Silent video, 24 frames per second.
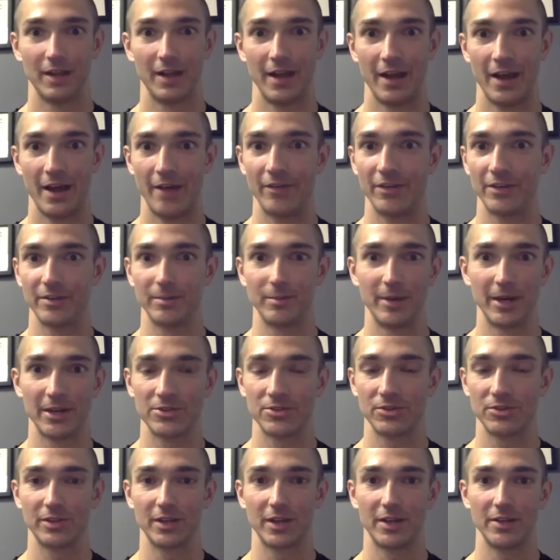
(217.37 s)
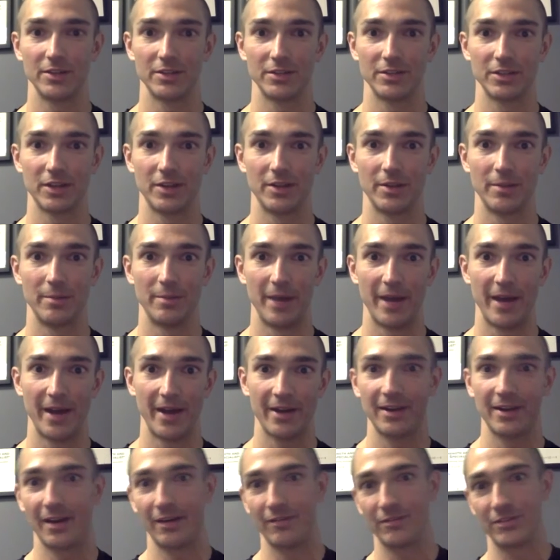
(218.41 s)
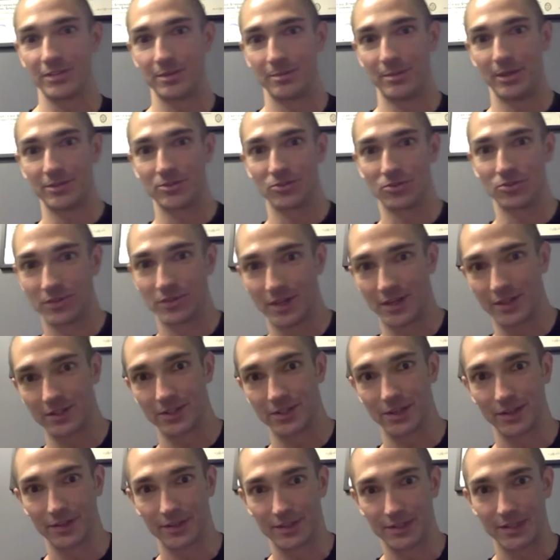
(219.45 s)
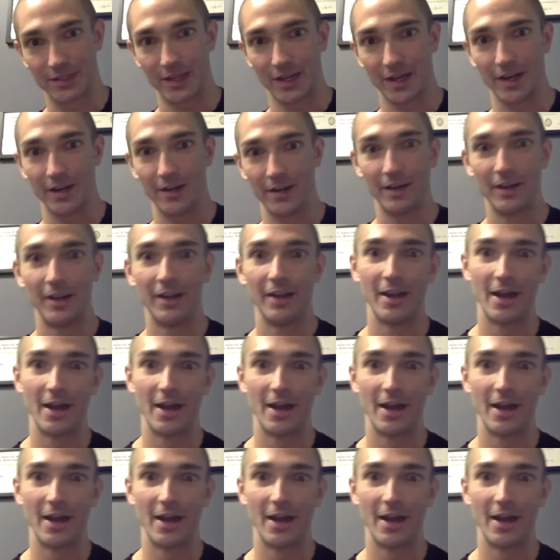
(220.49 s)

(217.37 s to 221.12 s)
having some exercises on the back, having some exercises on the side,